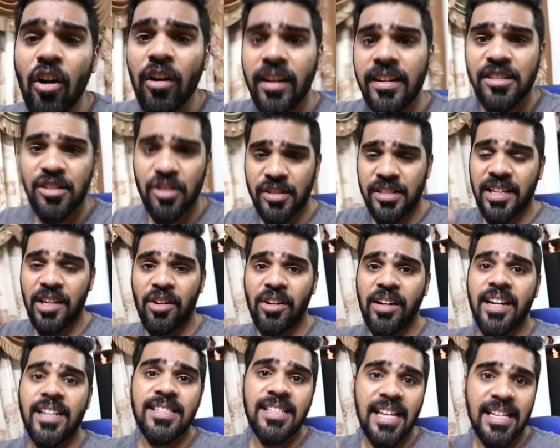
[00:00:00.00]
alright, so chalo
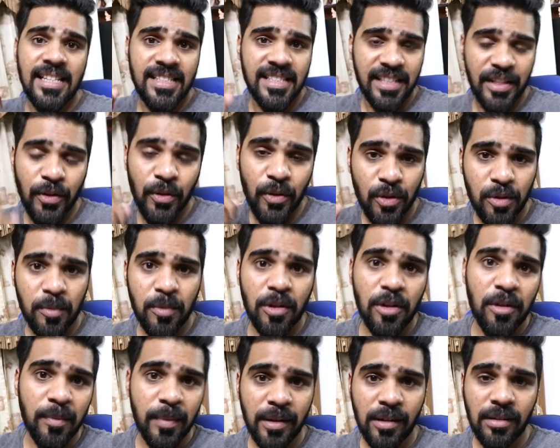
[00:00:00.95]
guys, I'll see you
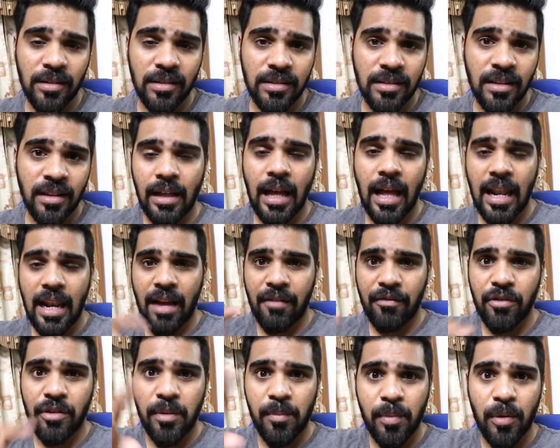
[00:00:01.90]
tomorrow, because I'll have
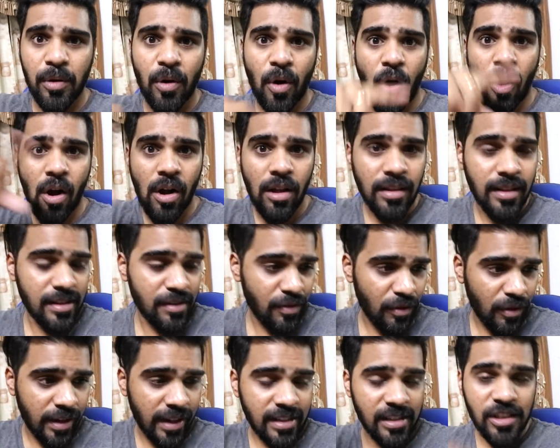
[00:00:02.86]
to import all this
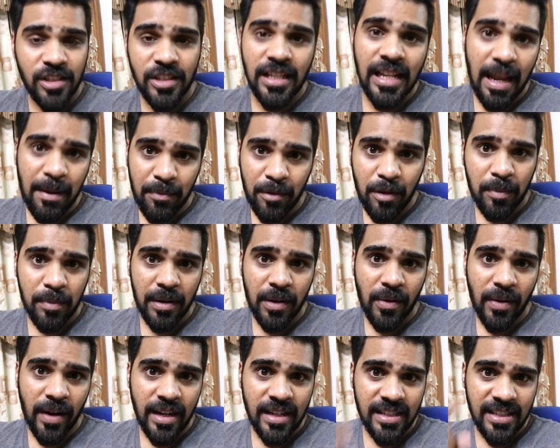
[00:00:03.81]
footage into the laptop
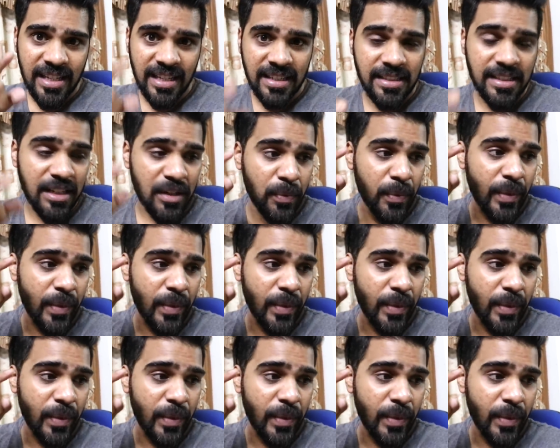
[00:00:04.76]
now and stitch it